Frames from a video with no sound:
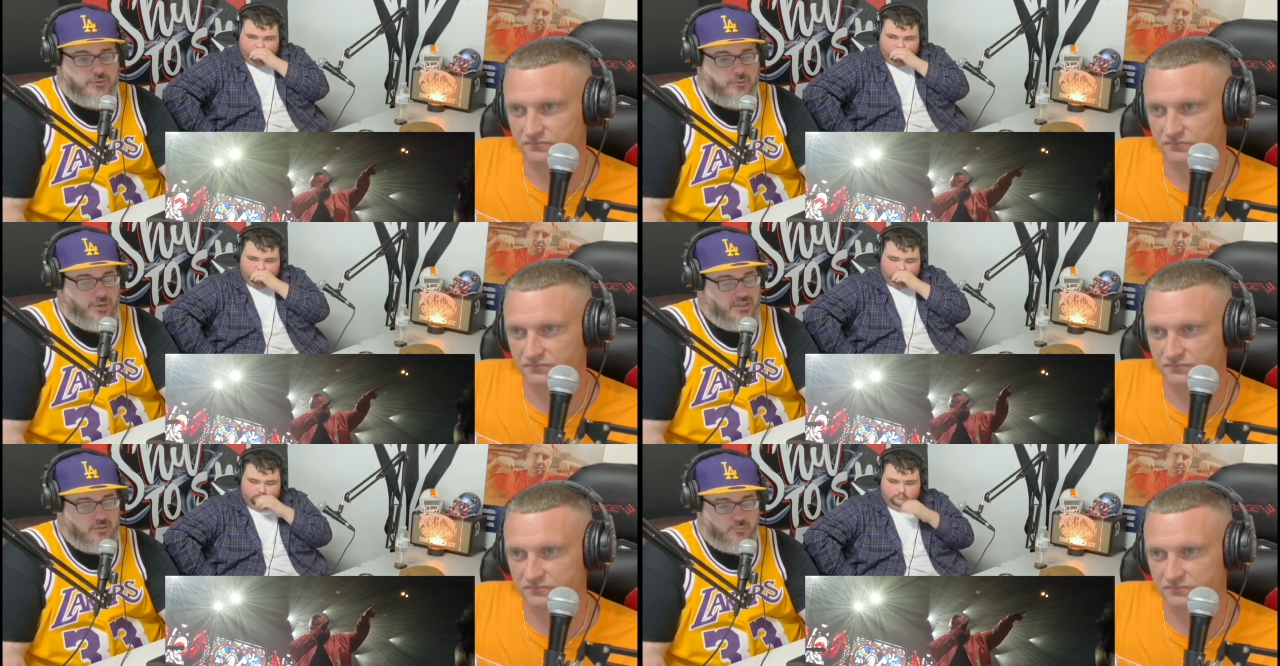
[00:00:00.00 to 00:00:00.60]

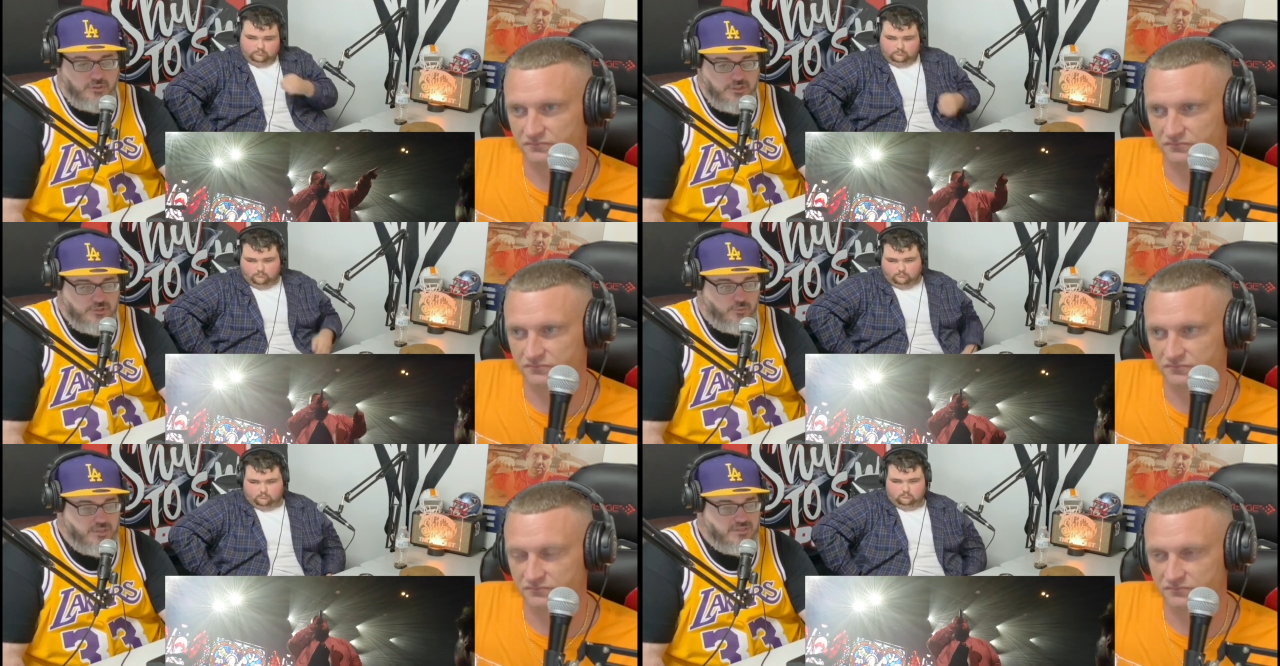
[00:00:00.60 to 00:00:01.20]
Speaker 1: Waylon and Willie
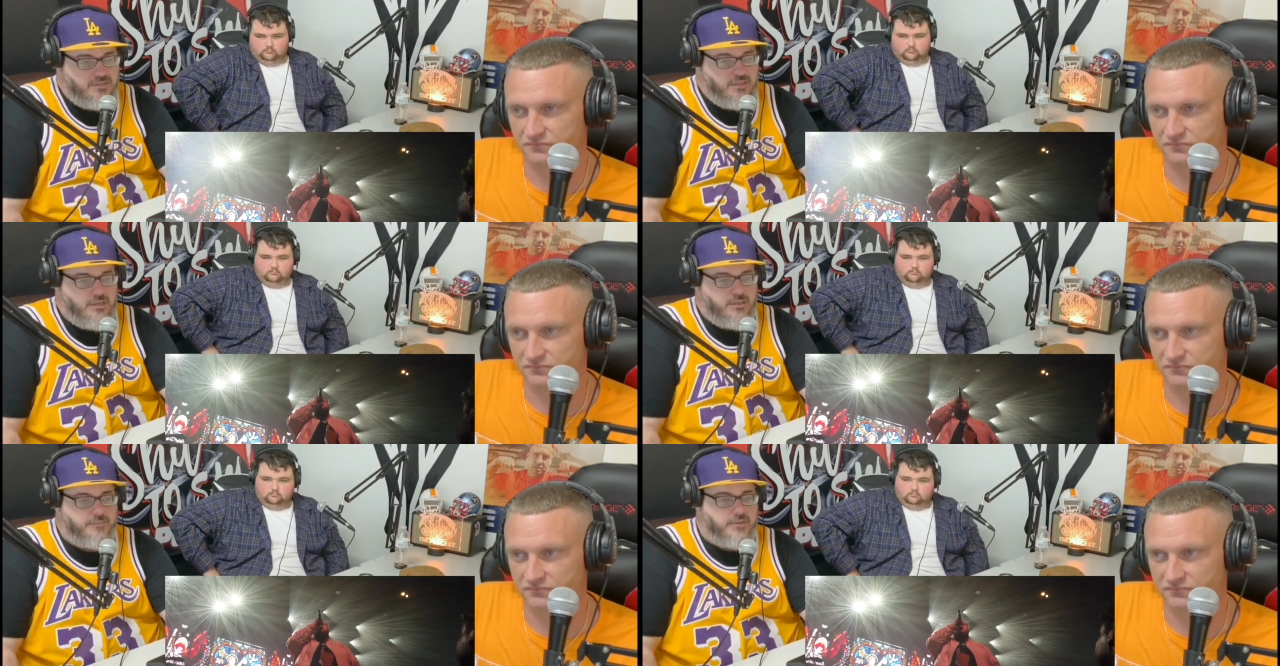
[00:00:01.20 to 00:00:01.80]
joints.
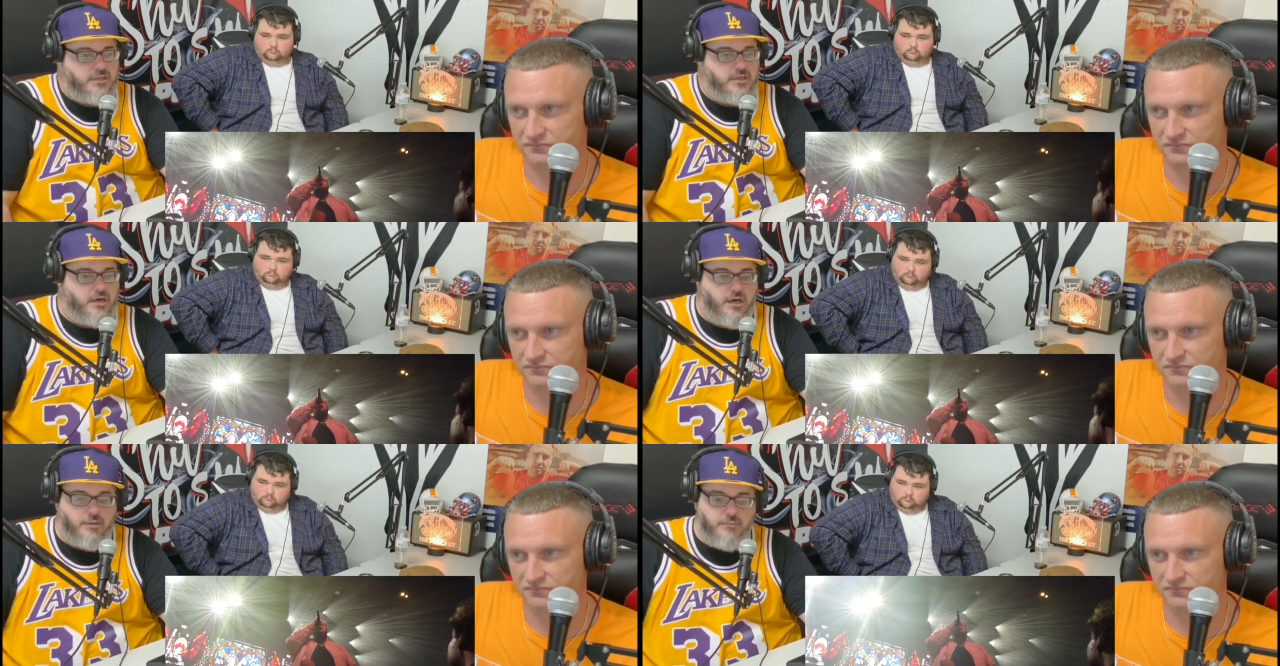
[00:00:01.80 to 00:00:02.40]

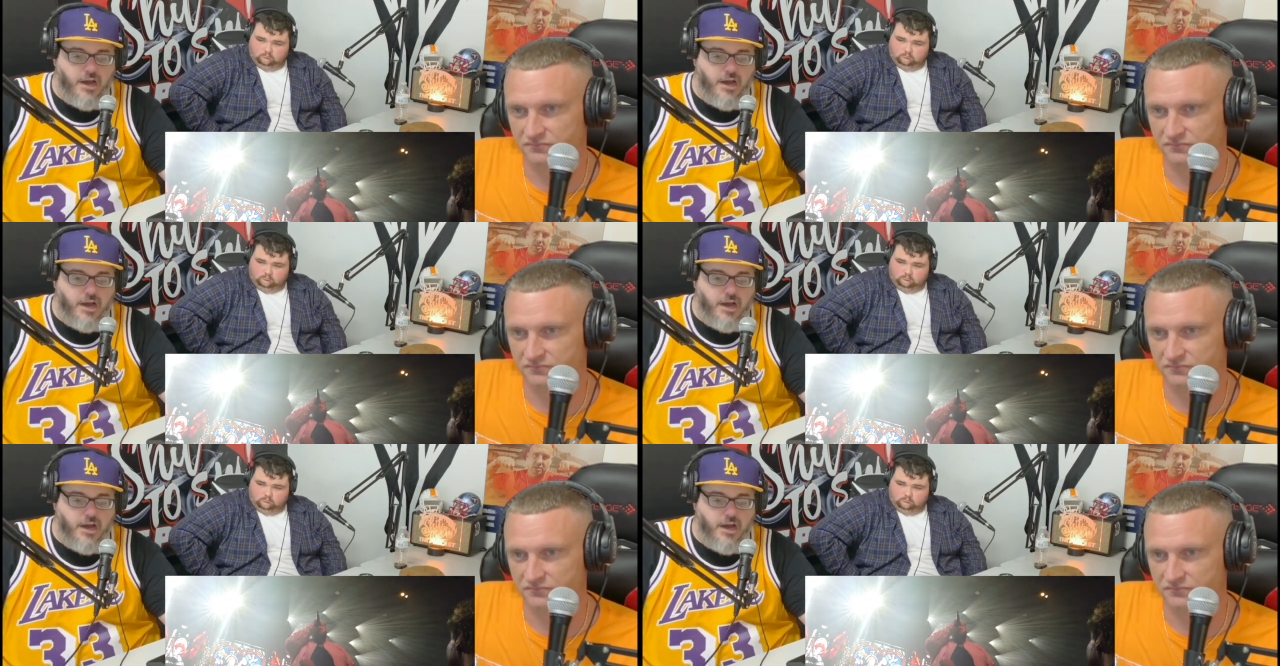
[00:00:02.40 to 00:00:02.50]
Um,